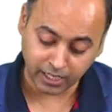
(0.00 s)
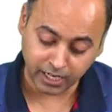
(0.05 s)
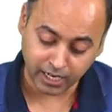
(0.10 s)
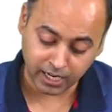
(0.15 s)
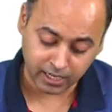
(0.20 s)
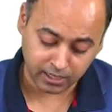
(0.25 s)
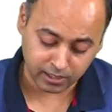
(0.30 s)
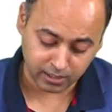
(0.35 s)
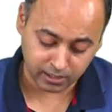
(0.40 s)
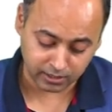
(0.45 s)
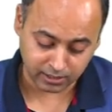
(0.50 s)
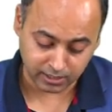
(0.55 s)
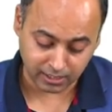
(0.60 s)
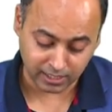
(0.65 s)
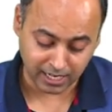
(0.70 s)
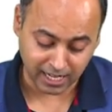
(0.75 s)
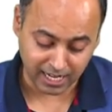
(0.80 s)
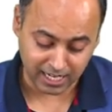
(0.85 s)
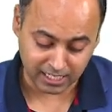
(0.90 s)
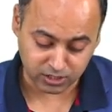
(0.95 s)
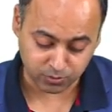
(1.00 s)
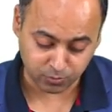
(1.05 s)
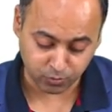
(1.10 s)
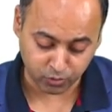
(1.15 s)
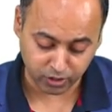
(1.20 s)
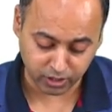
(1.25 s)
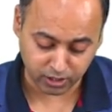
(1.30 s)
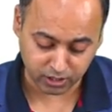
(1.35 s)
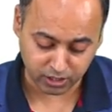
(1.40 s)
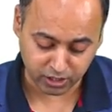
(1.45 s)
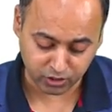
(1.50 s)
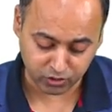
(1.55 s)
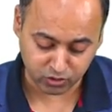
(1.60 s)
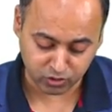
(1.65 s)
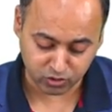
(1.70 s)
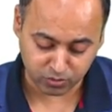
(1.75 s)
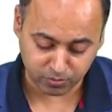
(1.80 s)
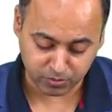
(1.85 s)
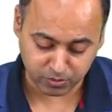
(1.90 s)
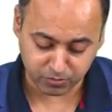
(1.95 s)
And the last point that you
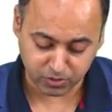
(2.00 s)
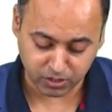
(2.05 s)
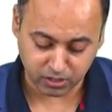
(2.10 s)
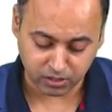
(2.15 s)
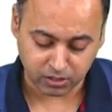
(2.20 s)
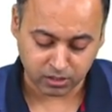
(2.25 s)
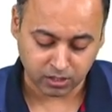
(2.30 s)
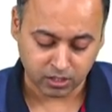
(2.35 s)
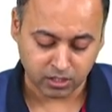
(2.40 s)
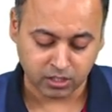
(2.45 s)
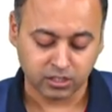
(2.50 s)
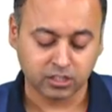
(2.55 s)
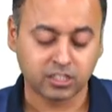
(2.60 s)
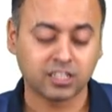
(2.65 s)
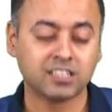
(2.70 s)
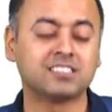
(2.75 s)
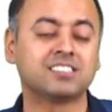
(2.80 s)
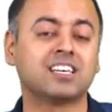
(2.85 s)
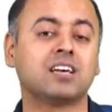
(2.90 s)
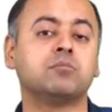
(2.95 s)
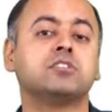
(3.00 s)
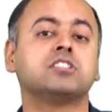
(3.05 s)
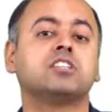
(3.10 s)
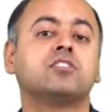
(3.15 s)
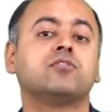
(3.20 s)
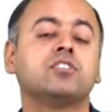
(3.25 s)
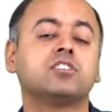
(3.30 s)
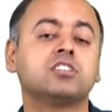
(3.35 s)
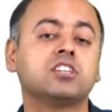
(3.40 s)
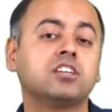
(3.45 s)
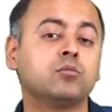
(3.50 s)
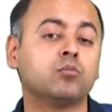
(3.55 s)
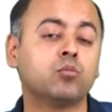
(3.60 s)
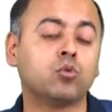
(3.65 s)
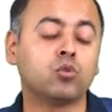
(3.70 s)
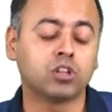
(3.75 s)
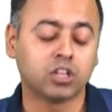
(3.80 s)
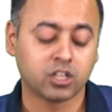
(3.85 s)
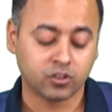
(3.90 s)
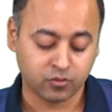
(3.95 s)
have to remember, the enzyme is deficient in
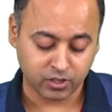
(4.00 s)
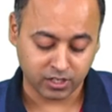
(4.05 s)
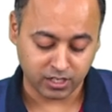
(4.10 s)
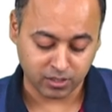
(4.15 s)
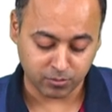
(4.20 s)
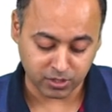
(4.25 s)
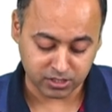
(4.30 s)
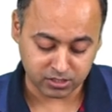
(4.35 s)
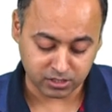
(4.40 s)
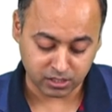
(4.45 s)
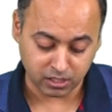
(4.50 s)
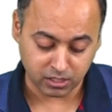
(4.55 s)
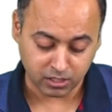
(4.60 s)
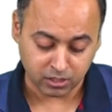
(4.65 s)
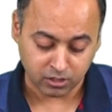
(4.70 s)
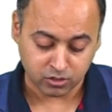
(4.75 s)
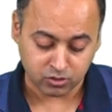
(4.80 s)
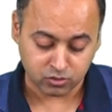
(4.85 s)
both liver and muscle.